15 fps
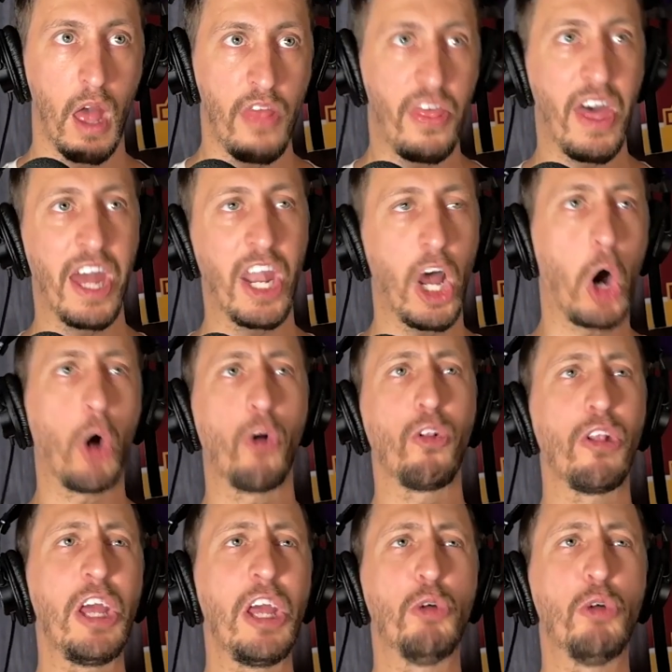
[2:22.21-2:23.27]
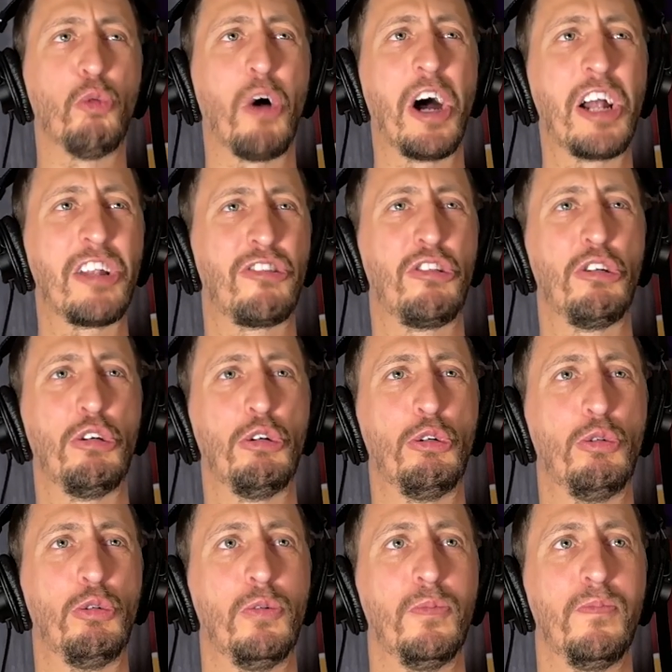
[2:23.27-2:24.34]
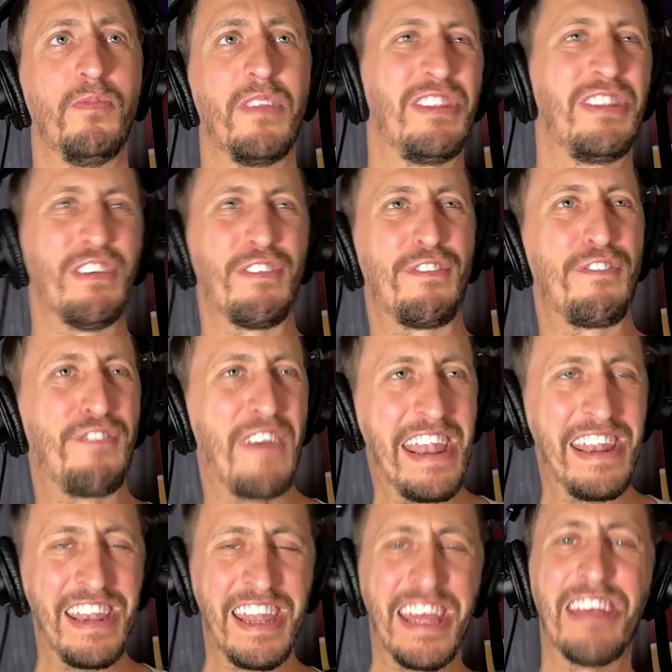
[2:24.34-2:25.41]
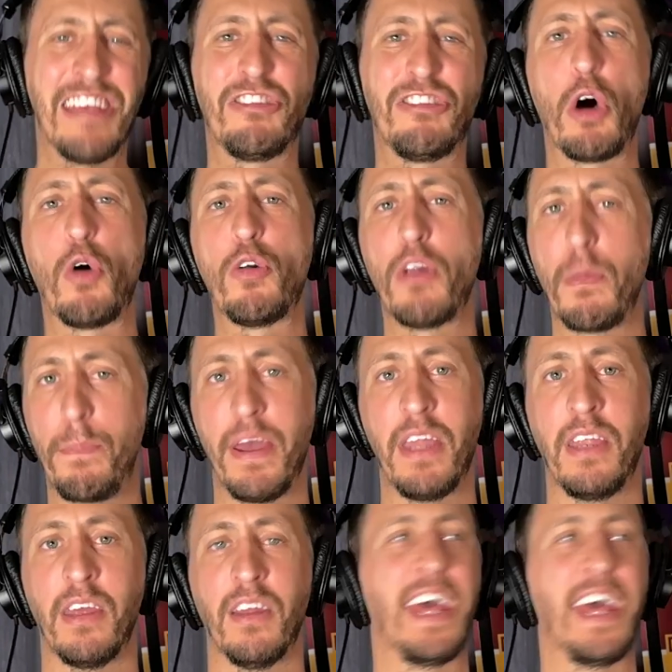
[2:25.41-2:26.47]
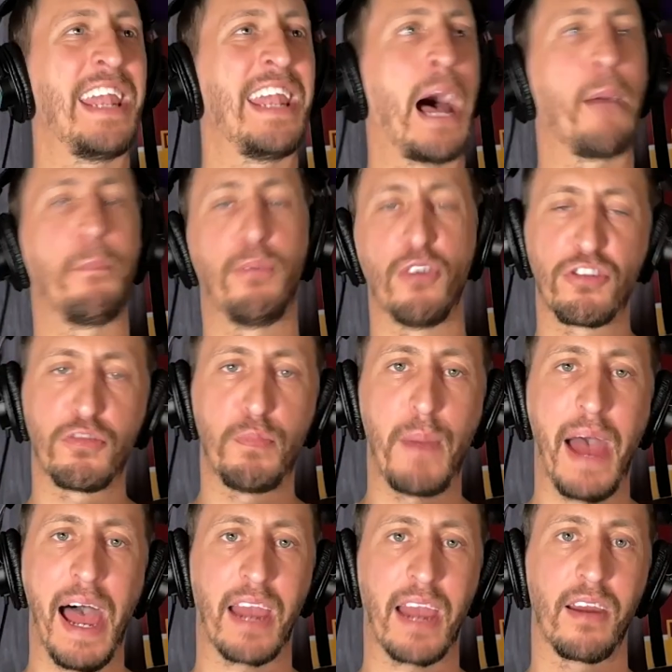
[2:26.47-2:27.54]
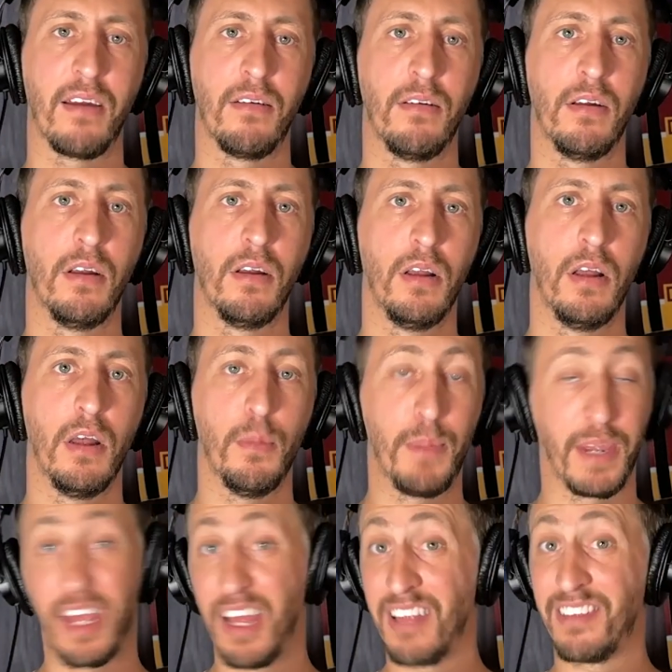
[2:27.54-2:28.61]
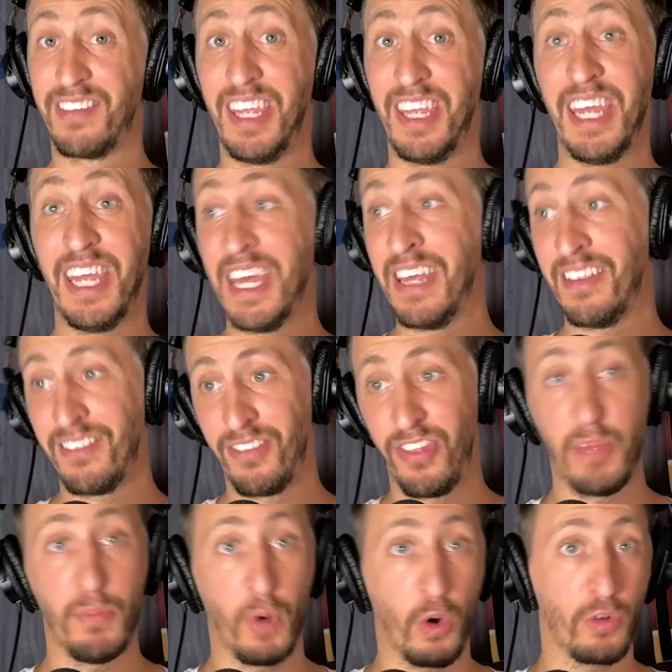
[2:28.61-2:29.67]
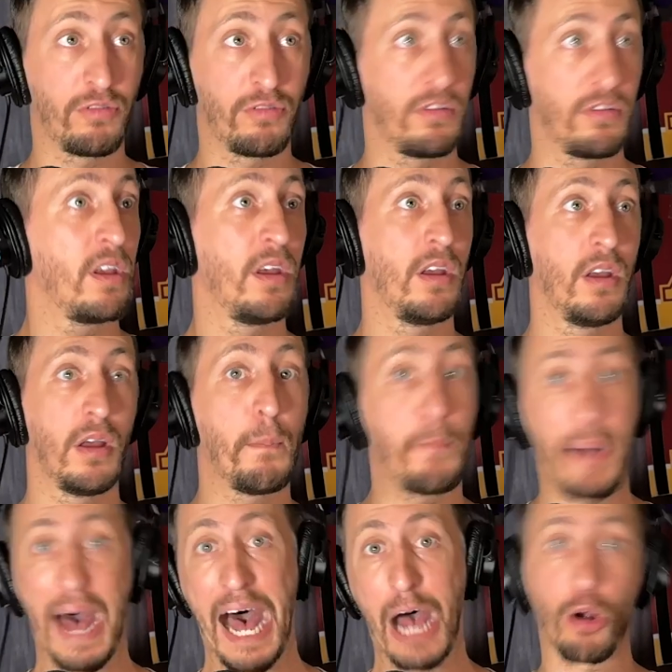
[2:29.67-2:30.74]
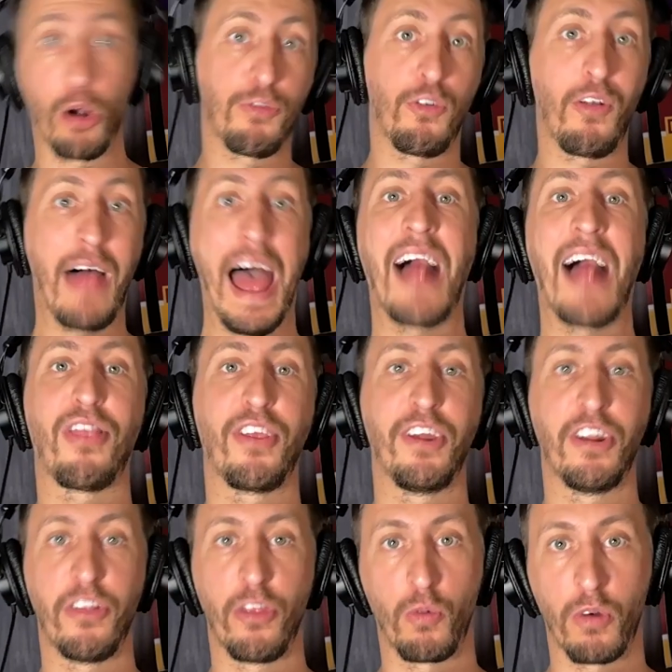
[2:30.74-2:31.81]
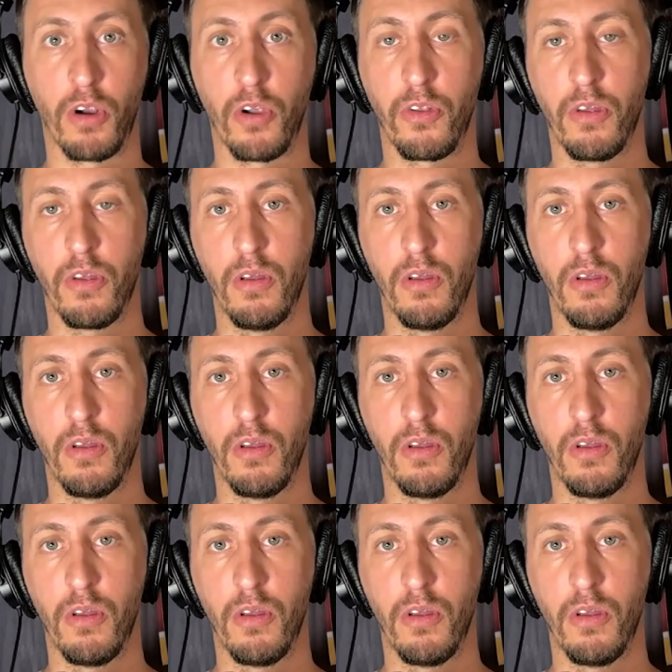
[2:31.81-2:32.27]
that only want to defend his own opinion and not push back because he is the most powerful athlete in the world.